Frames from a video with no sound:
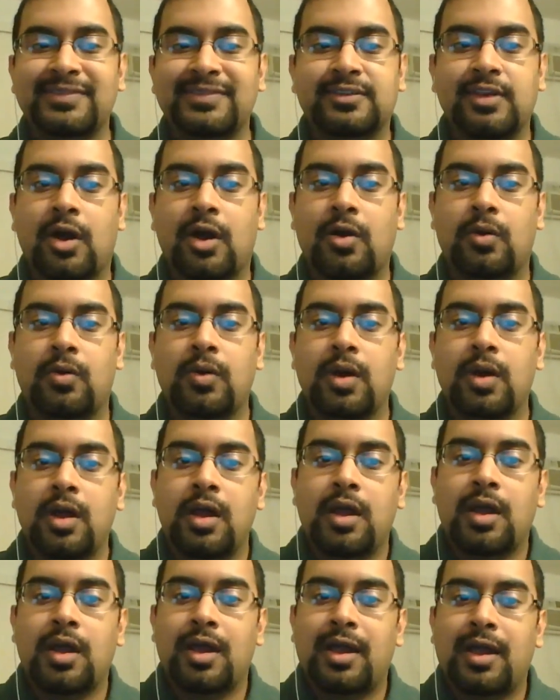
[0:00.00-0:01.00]
So
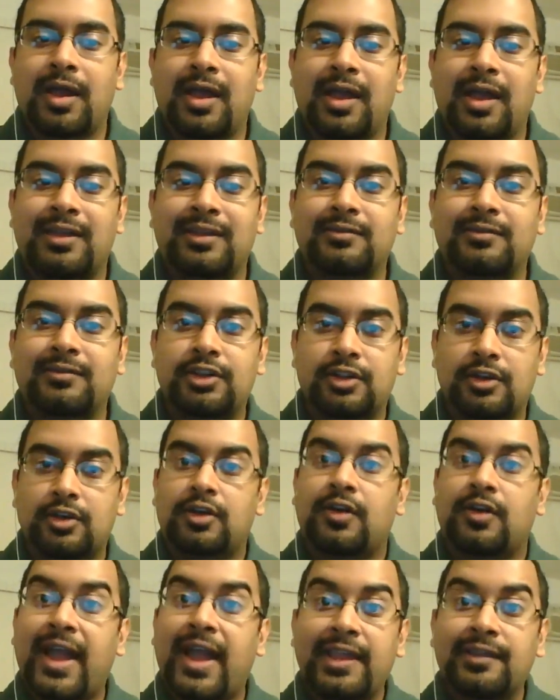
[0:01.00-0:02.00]

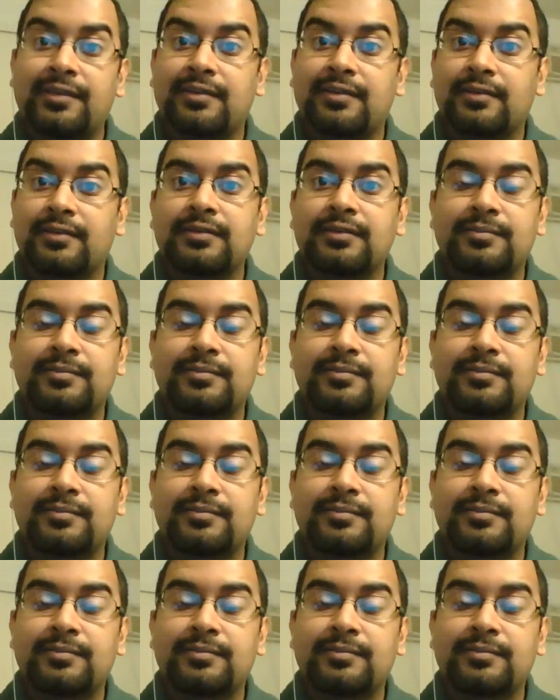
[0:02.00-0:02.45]
you're right,